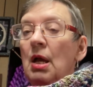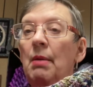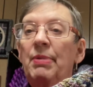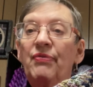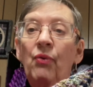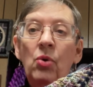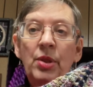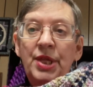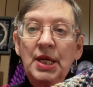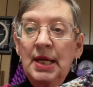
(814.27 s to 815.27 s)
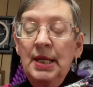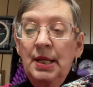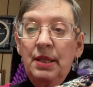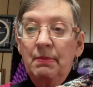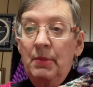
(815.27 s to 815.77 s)
before the end
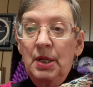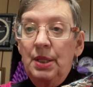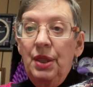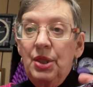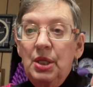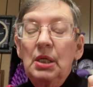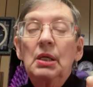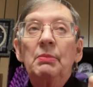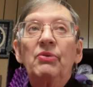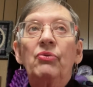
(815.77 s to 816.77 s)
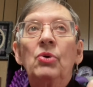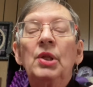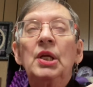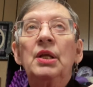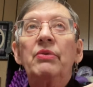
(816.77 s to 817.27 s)
of the month, before
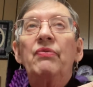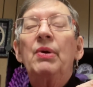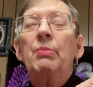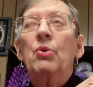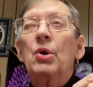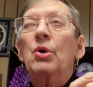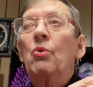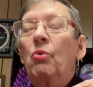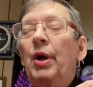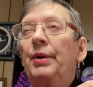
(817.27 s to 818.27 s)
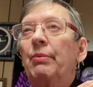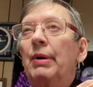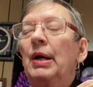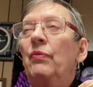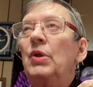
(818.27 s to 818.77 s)
the end of February, right
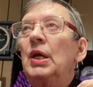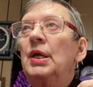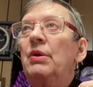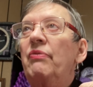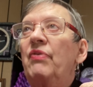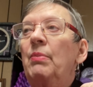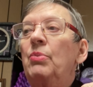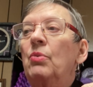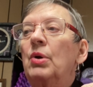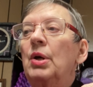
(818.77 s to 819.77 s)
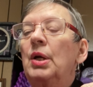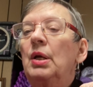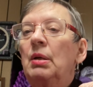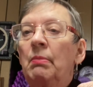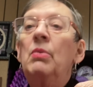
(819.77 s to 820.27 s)
around the end of February.
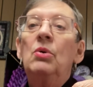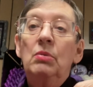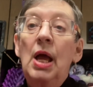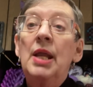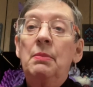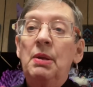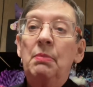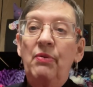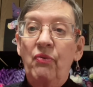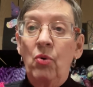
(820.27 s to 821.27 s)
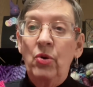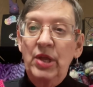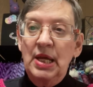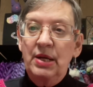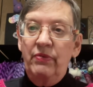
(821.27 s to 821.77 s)
Had to be before
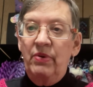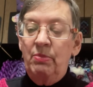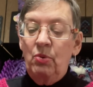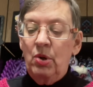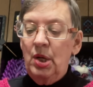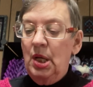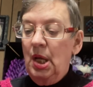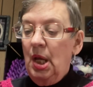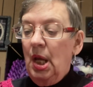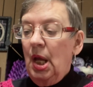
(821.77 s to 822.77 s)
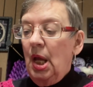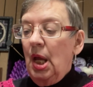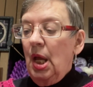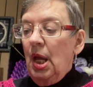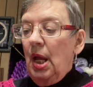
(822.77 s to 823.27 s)
the end of February.
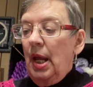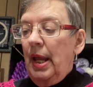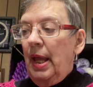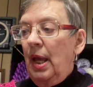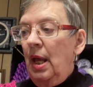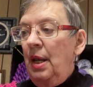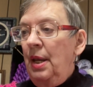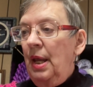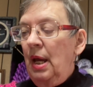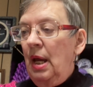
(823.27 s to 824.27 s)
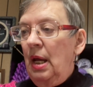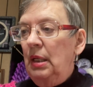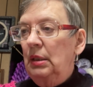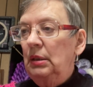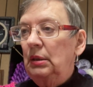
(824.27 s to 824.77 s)
And
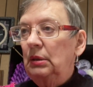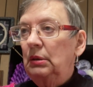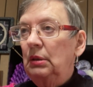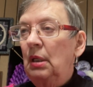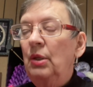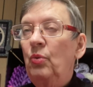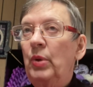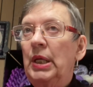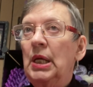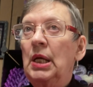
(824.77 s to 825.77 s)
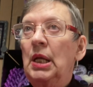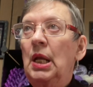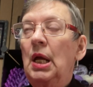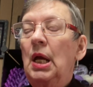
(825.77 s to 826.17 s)
on the weekend.